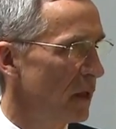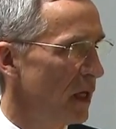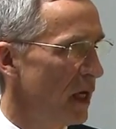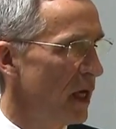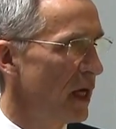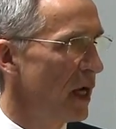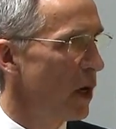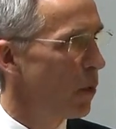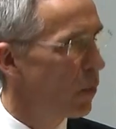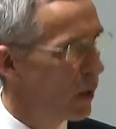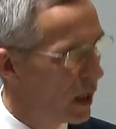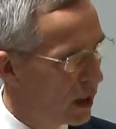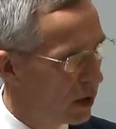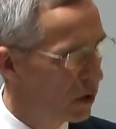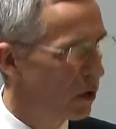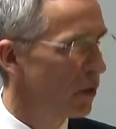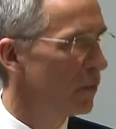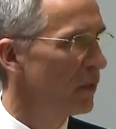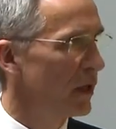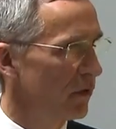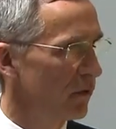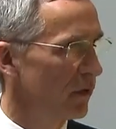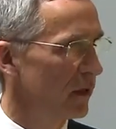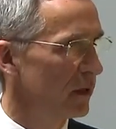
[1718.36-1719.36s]
And I
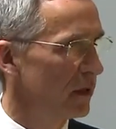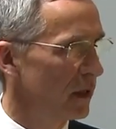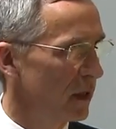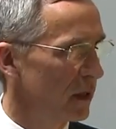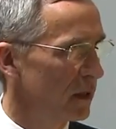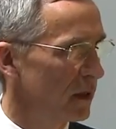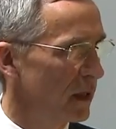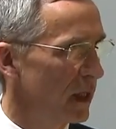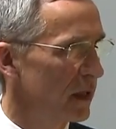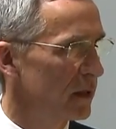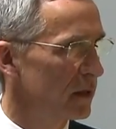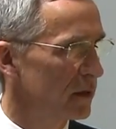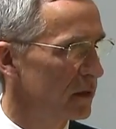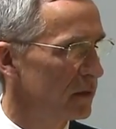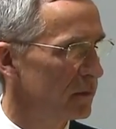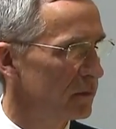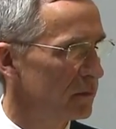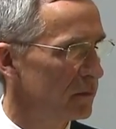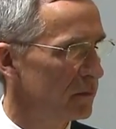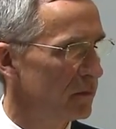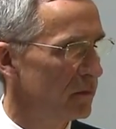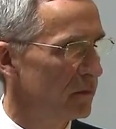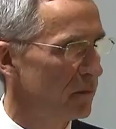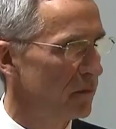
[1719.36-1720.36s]
welcome that.
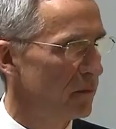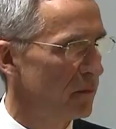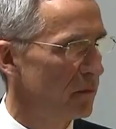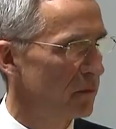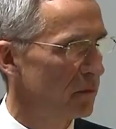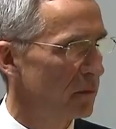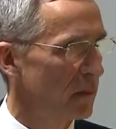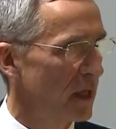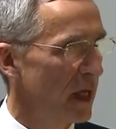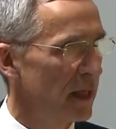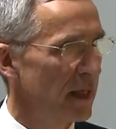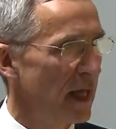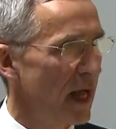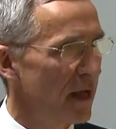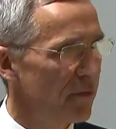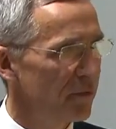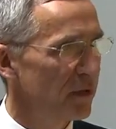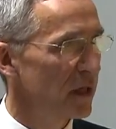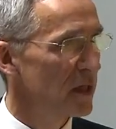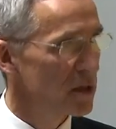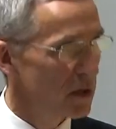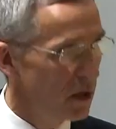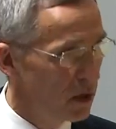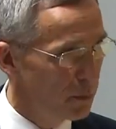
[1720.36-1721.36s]
And the
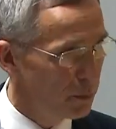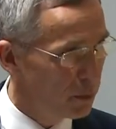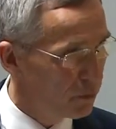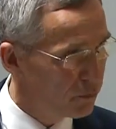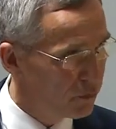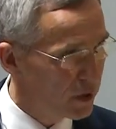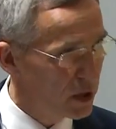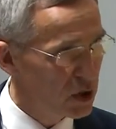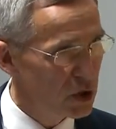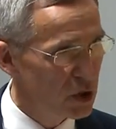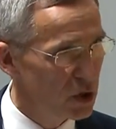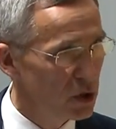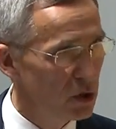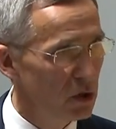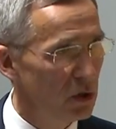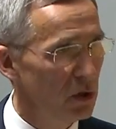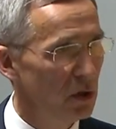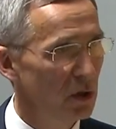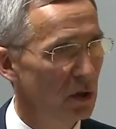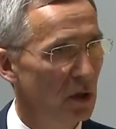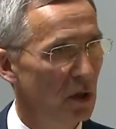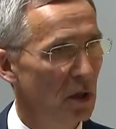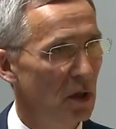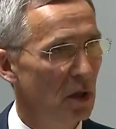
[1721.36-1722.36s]
Afghans are
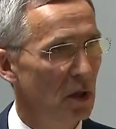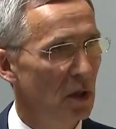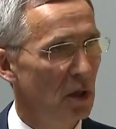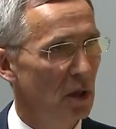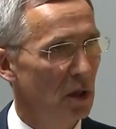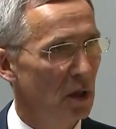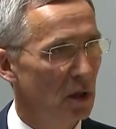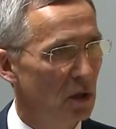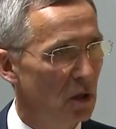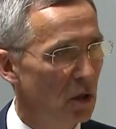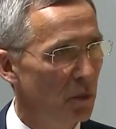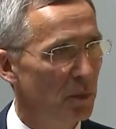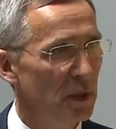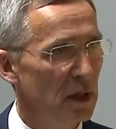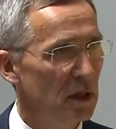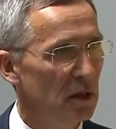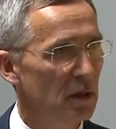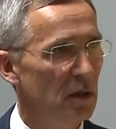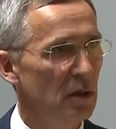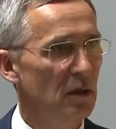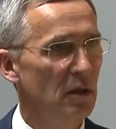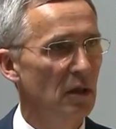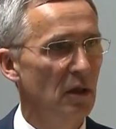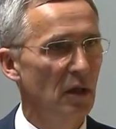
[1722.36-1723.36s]
professional,
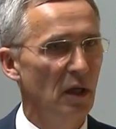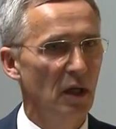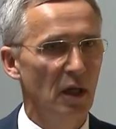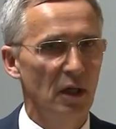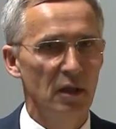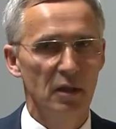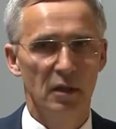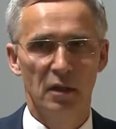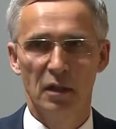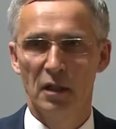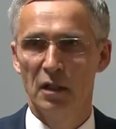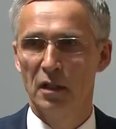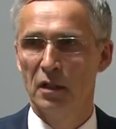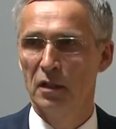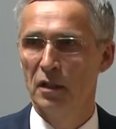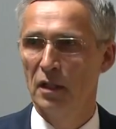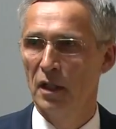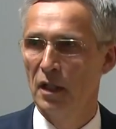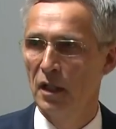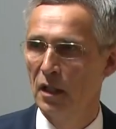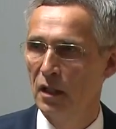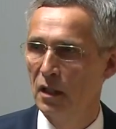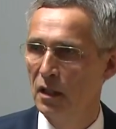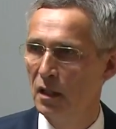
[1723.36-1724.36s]
committed, and
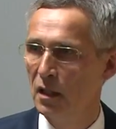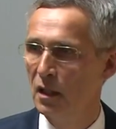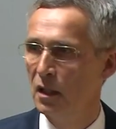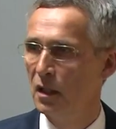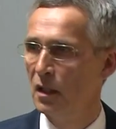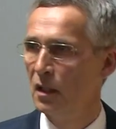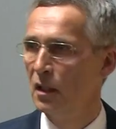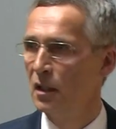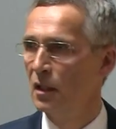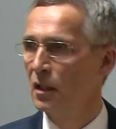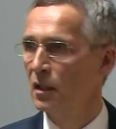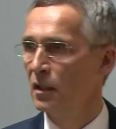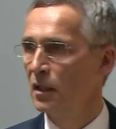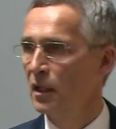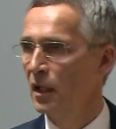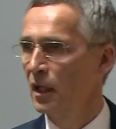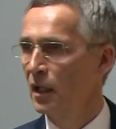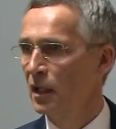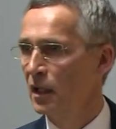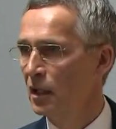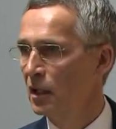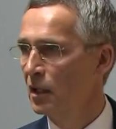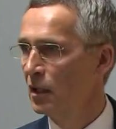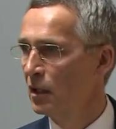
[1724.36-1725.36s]

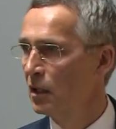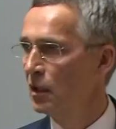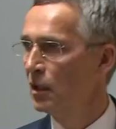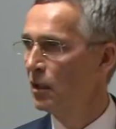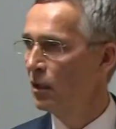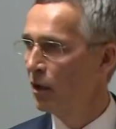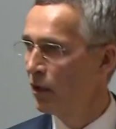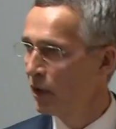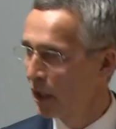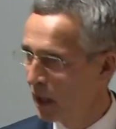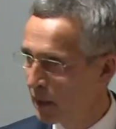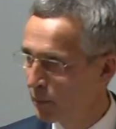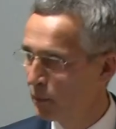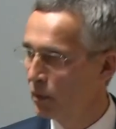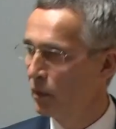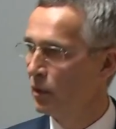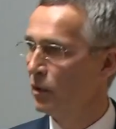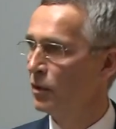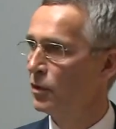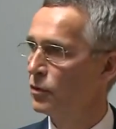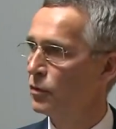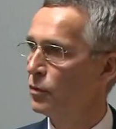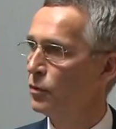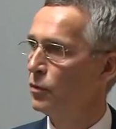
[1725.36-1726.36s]
they are able
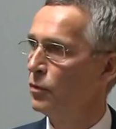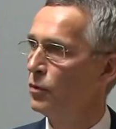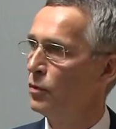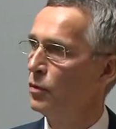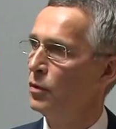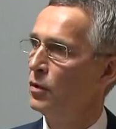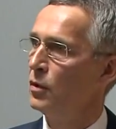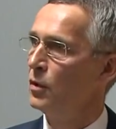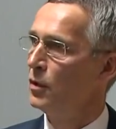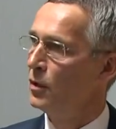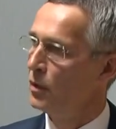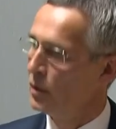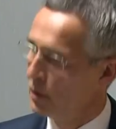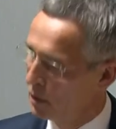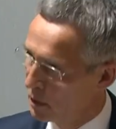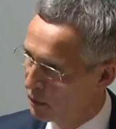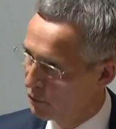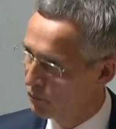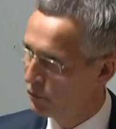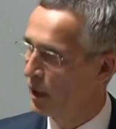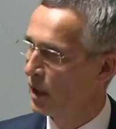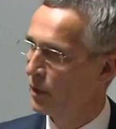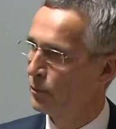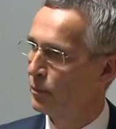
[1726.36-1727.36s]
to
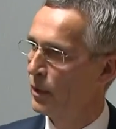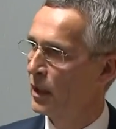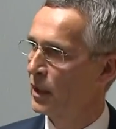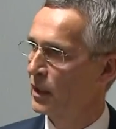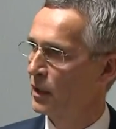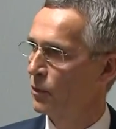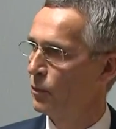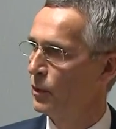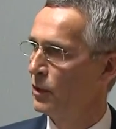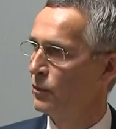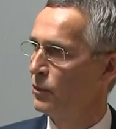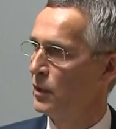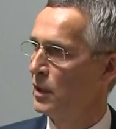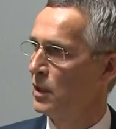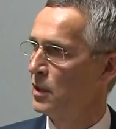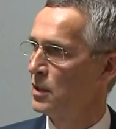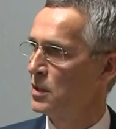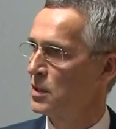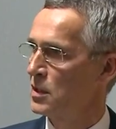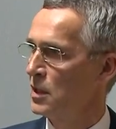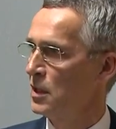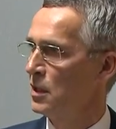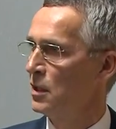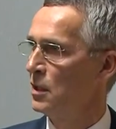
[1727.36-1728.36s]
fight back when we
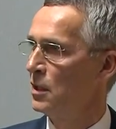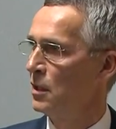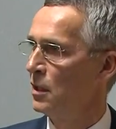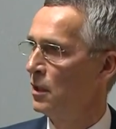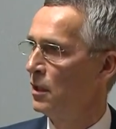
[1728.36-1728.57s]
see